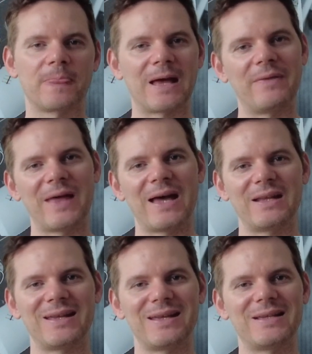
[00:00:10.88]
and
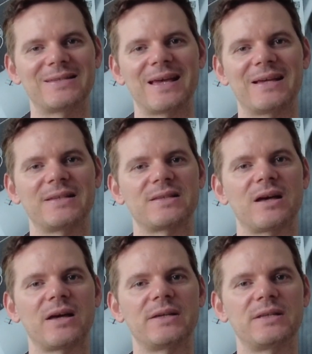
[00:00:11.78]
that is
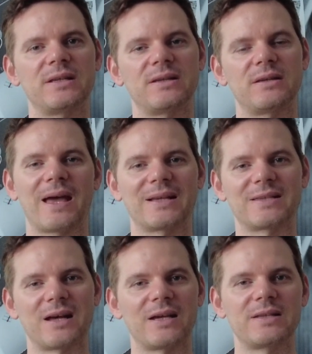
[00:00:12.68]
anxiety.
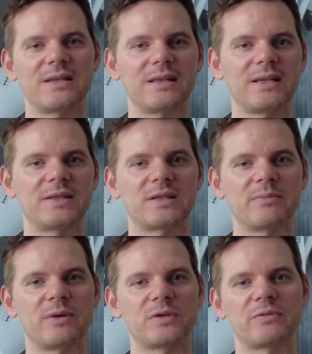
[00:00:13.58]
Anxiety leads to
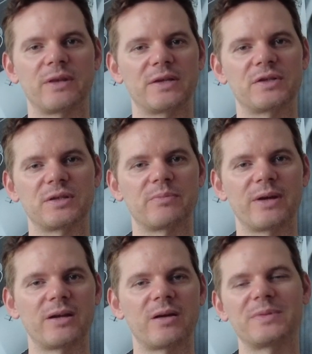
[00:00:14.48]
most relationship
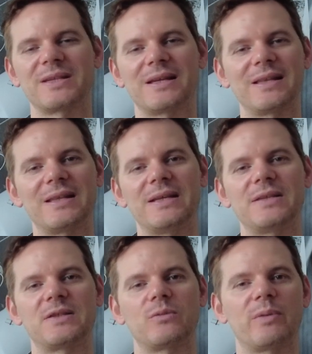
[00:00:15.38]
breakups. It
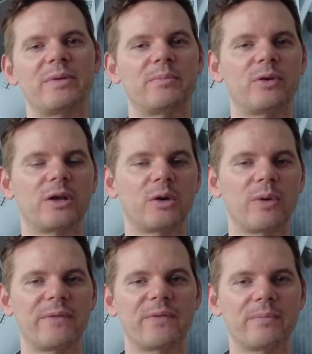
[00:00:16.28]
leads to women pulling
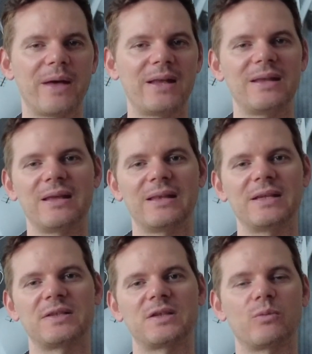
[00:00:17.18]
away from men. It
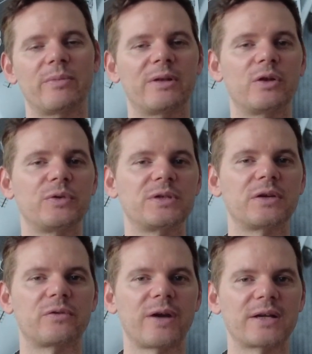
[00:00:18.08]
leads to women losing
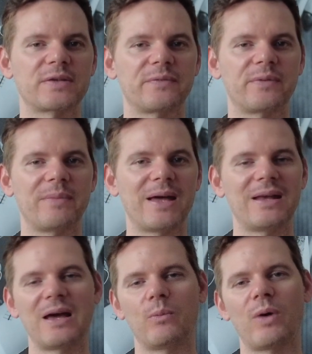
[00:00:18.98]
attraction for
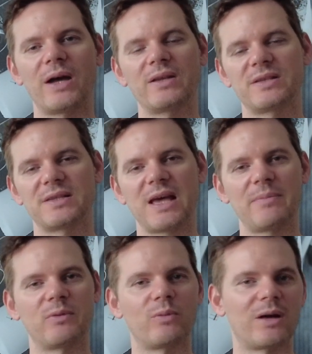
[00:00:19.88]
men. And why does this
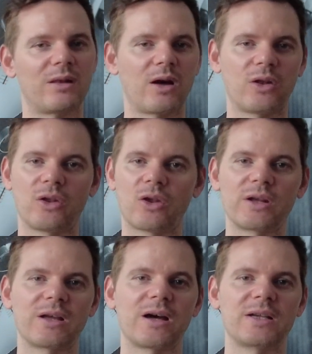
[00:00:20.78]
happen? Well, a lot
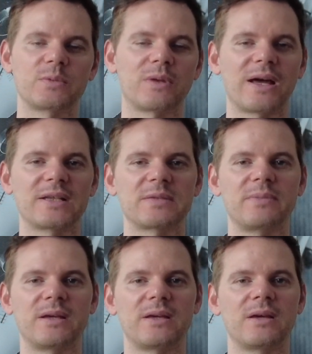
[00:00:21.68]
of guys will ask
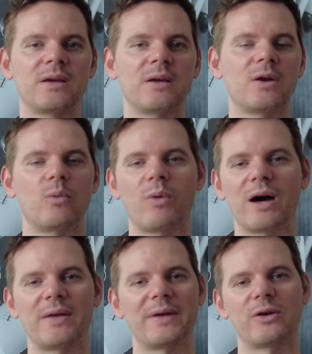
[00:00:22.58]
me
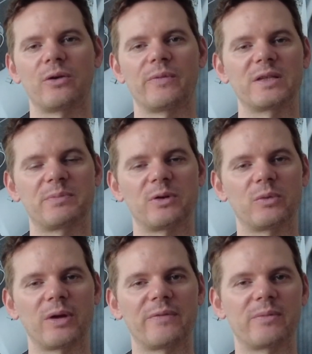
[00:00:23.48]
why their girlfriend's pulled
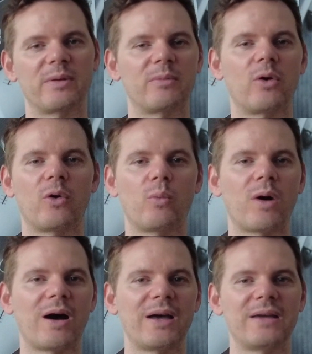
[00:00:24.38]
away from them or
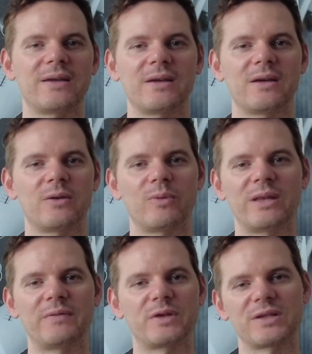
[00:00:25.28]
why
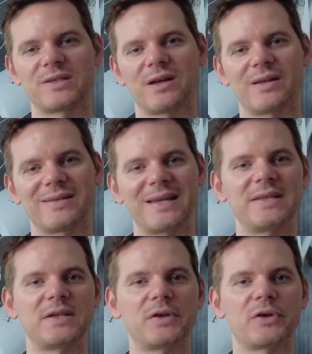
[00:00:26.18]
when they've just started
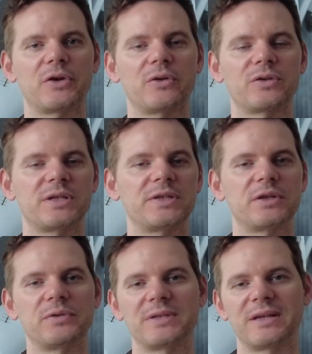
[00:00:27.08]
dating a girl, she's
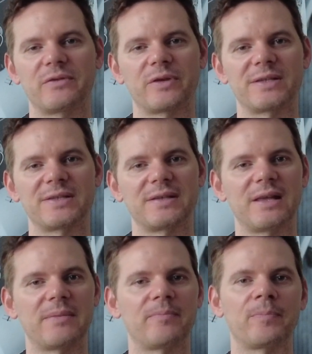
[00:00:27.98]
losing interest in
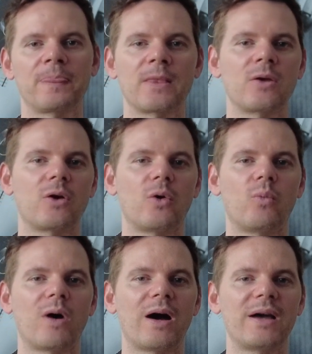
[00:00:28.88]
them or
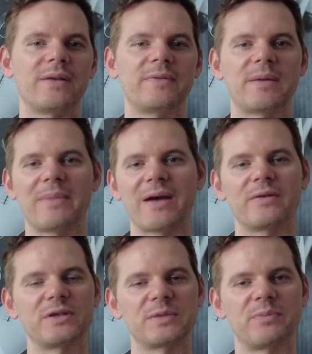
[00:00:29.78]
why their
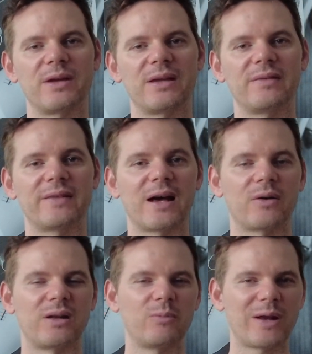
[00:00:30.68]
marriage is breaking
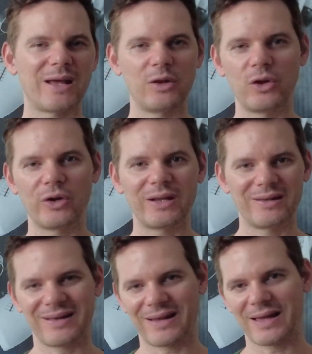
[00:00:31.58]
down. And when I look at
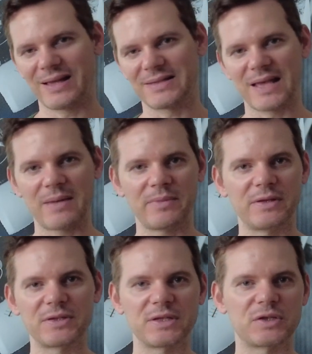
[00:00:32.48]
it and I examine
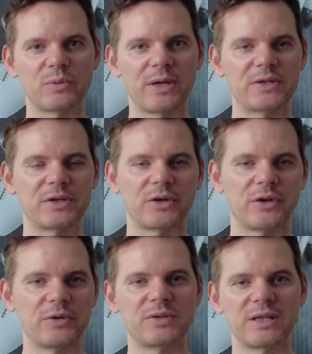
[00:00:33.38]
the situation
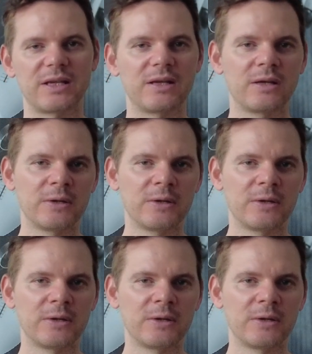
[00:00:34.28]
closely,